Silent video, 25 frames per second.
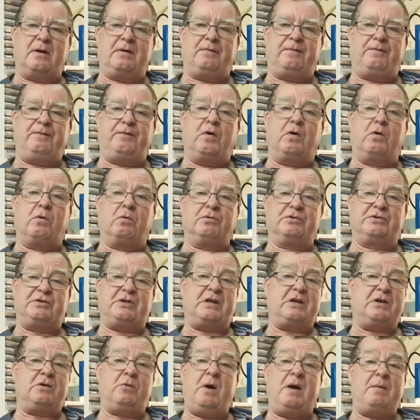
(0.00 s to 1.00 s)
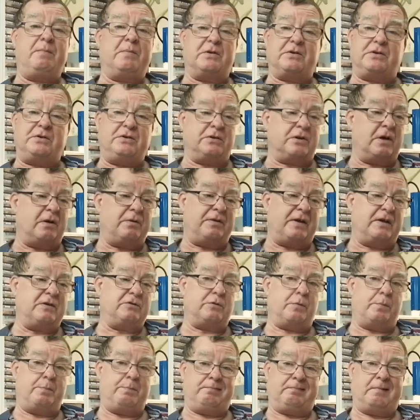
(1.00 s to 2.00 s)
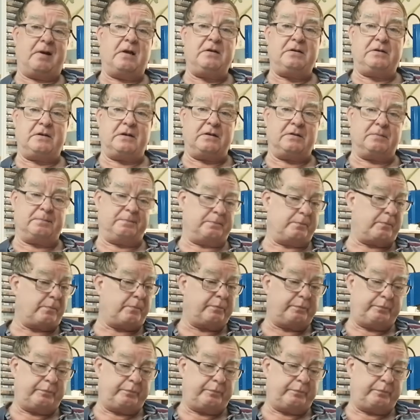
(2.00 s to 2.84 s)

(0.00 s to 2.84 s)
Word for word: faulty equipment, you know, things were breaking,